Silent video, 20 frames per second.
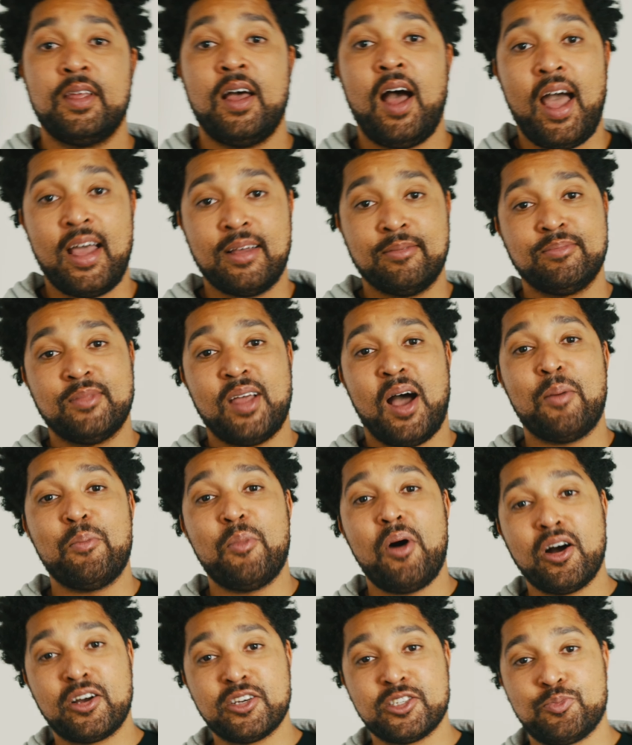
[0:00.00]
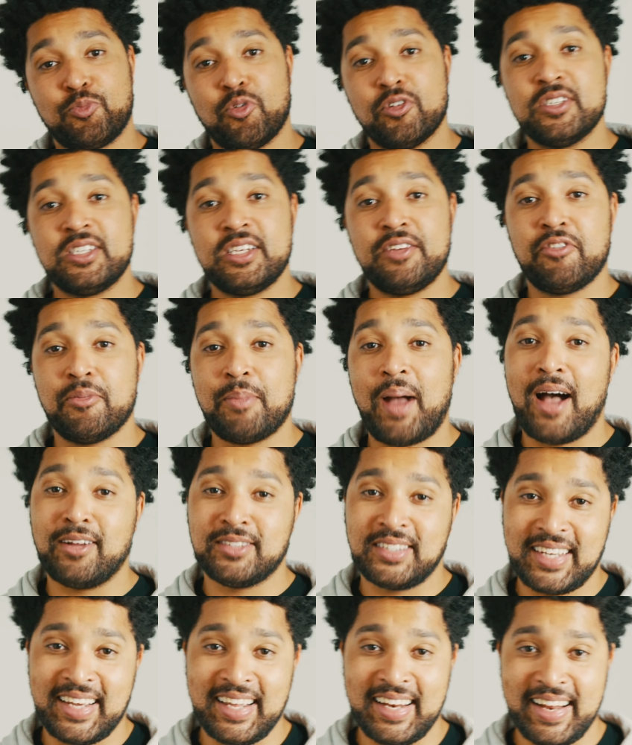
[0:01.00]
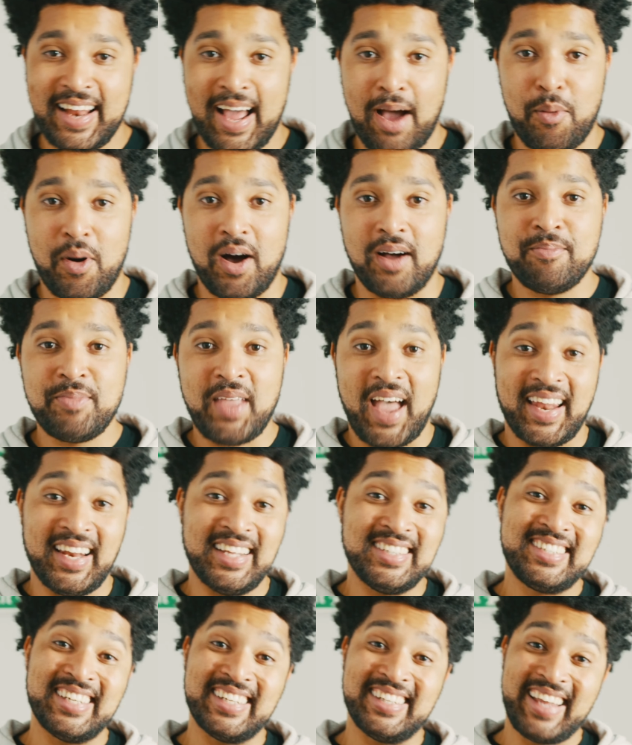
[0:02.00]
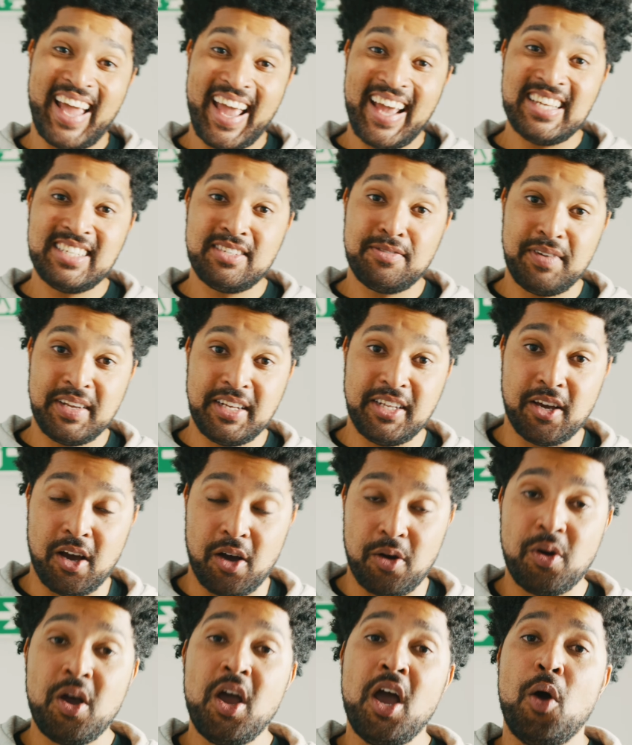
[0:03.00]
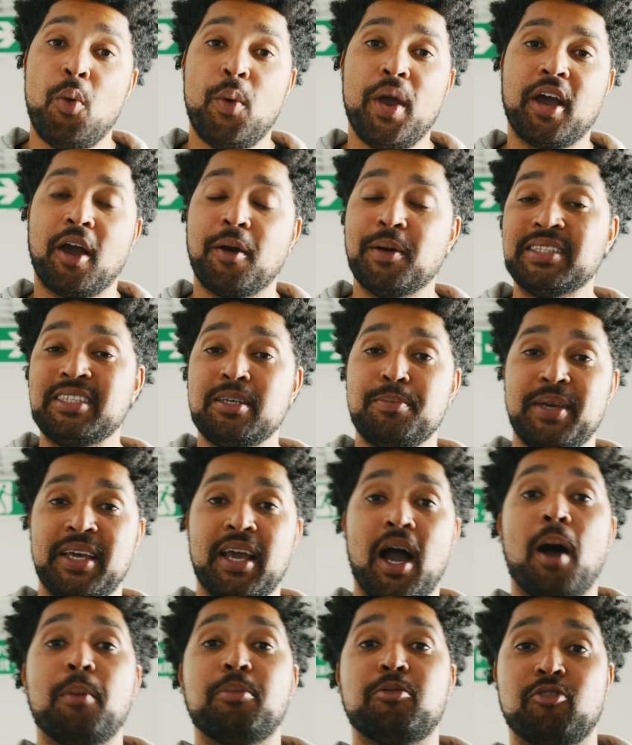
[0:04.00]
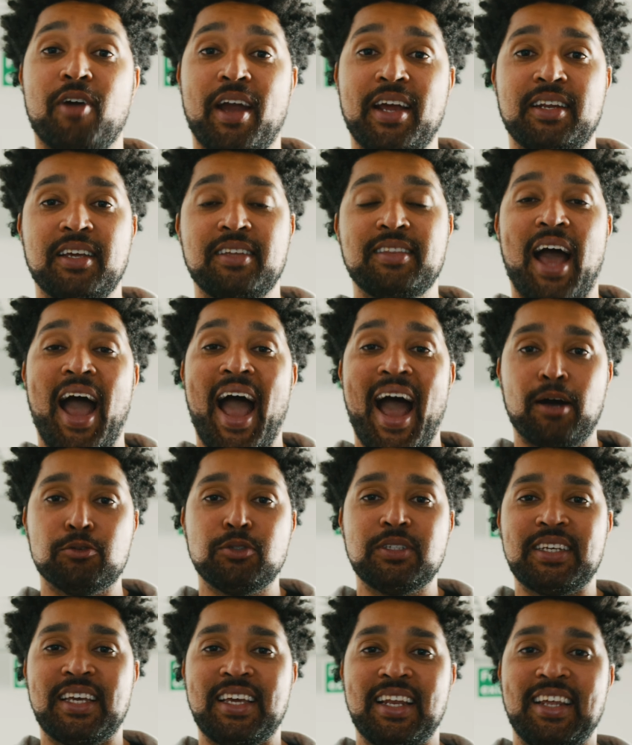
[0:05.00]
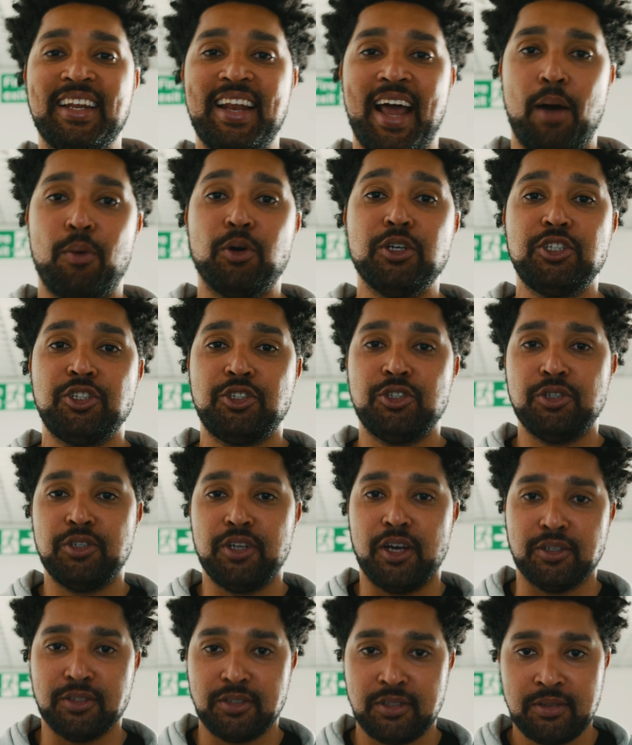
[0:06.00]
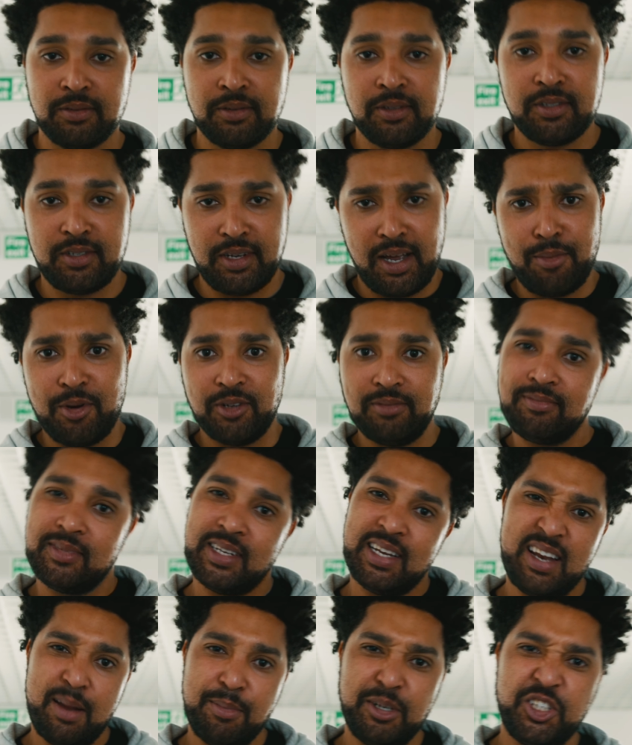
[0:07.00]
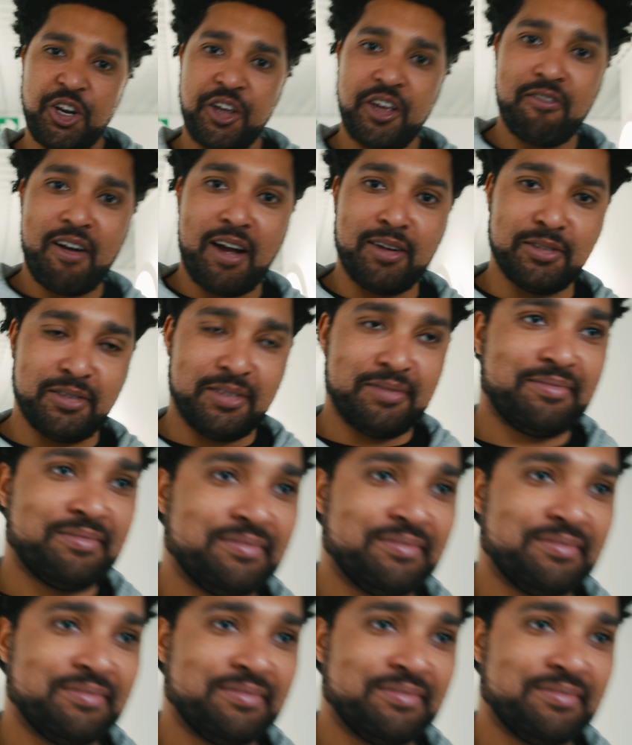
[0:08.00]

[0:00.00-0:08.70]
Hi, I'm Marcus Bronzy from How To Kill An Hour, and in today's video, we're going to be upgrading the How To Kill An Hour studios. So come on, let me show you around.